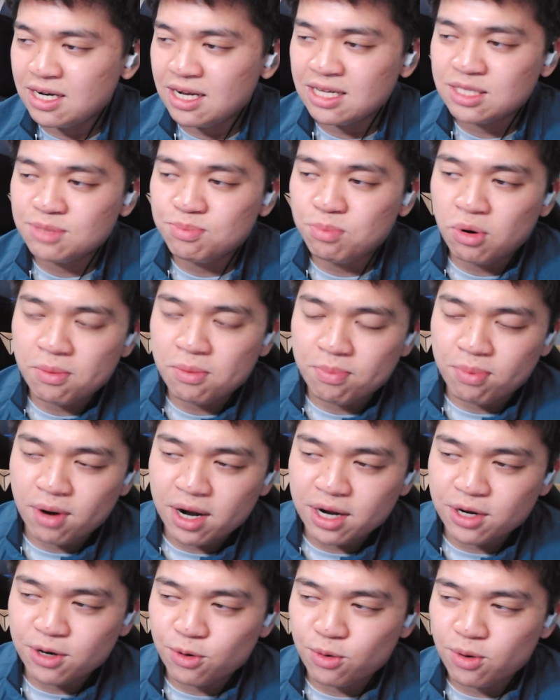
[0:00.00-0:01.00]
It's more
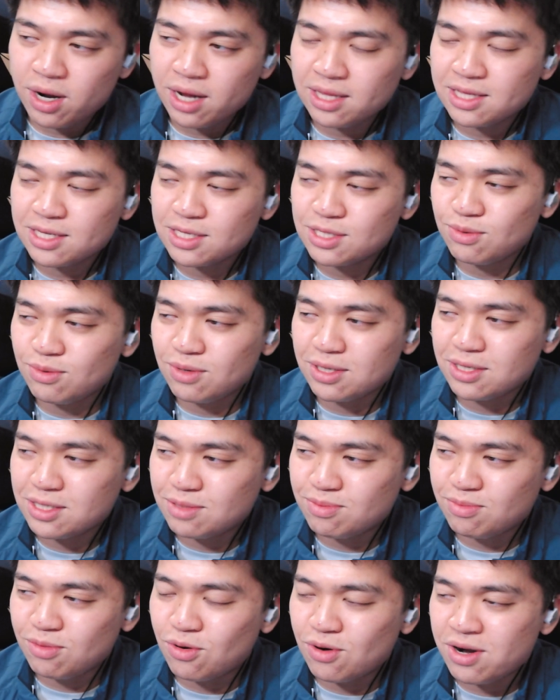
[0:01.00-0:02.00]
brighter, right? This
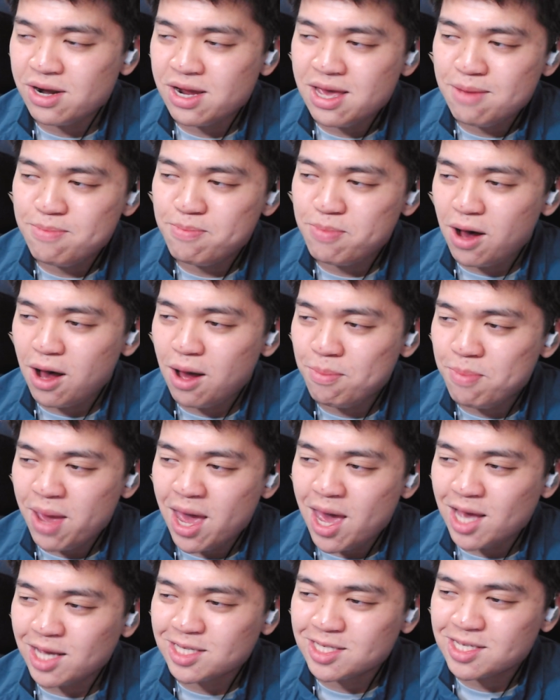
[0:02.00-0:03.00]
one's more
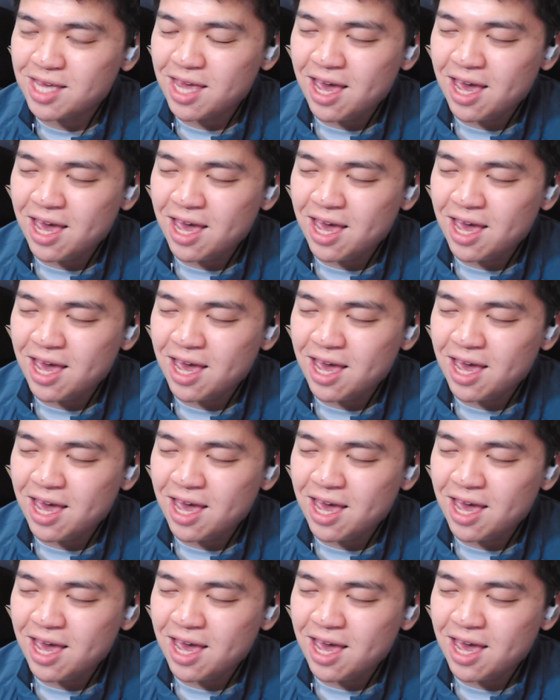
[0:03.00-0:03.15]
hip-hop-esque,